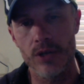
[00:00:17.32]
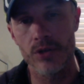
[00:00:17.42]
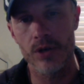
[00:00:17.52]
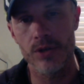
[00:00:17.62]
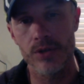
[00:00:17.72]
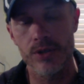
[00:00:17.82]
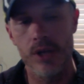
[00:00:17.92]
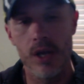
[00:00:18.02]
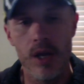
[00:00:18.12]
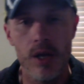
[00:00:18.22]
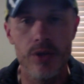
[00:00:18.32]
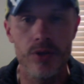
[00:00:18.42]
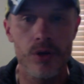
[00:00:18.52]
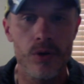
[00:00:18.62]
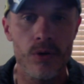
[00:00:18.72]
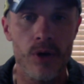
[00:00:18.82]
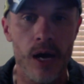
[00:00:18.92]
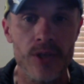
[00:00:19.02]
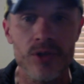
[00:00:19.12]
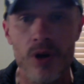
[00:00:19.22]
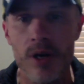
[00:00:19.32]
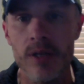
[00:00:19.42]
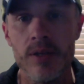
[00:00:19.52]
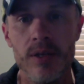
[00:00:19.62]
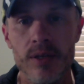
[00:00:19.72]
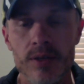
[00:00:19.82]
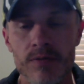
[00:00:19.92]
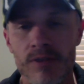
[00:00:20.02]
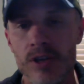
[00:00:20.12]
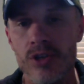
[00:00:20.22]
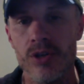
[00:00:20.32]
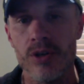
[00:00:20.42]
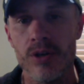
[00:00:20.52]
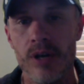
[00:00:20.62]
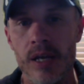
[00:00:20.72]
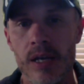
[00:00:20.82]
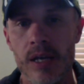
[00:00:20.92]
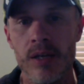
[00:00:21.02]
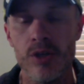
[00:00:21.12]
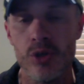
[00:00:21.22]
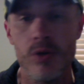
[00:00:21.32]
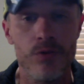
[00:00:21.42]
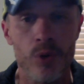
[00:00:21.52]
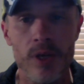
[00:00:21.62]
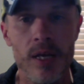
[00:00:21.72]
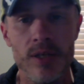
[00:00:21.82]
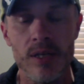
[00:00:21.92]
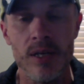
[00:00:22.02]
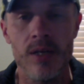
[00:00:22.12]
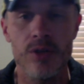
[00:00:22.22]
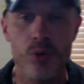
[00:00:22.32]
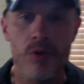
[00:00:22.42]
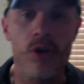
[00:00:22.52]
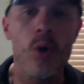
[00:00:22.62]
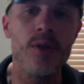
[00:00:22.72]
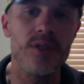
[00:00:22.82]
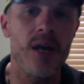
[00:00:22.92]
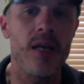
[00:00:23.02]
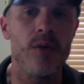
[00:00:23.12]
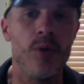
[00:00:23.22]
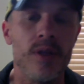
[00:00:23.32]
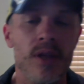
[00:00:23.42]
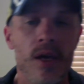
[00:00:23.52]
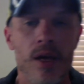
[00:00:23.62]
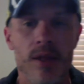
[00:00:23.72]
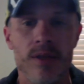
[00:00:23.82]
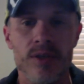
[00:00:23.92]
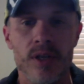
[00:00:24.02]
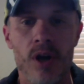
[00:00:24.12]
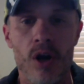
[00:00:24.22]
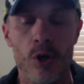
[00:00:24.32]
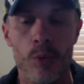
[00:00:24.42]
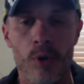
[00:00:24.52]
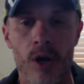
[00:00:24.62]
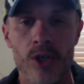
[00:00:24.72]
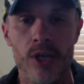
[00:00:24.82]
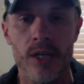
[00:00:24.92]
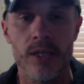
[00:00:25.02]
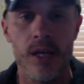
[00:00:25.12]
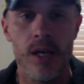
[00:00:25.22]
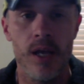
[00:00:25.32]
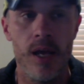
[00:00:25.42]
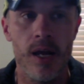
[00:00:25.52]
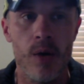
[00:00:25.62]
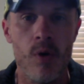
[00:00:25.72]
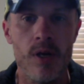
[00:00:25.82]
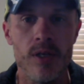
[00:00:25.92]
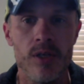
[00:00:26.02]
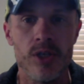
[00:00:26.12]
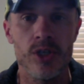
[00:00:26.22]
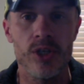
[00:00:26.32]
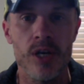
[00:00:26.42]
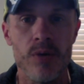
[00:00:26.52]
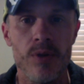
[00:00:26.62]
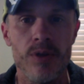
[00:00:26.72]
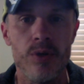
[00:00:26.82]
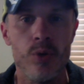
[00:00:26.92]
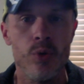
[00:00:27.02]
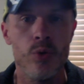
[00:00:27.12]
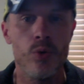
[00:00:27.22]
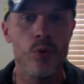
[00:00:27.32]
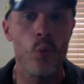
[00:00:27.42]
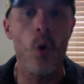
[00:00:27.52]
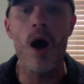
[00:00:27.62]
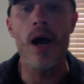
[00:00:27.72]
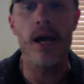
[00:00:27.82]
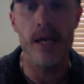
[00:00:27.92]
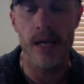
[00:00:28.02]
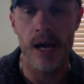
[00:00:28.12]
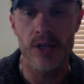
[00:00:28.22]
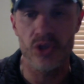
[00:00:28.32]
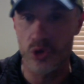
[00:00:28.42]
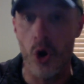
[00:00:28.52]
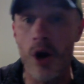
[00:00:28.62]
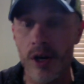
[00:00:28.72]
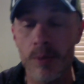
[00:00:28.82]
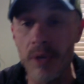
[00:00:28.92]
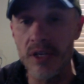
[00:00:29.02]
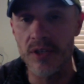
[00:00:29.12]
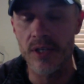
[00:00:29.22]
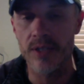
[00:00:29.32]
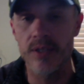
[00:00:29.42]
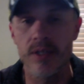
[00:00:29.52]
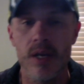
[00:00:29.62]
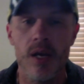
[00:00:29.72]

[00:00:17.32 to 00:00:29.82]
Structures. So I started this venture in June of 2018, and it sort of coincided with the Zingaro project. And I wanted to just share with you why I started a business.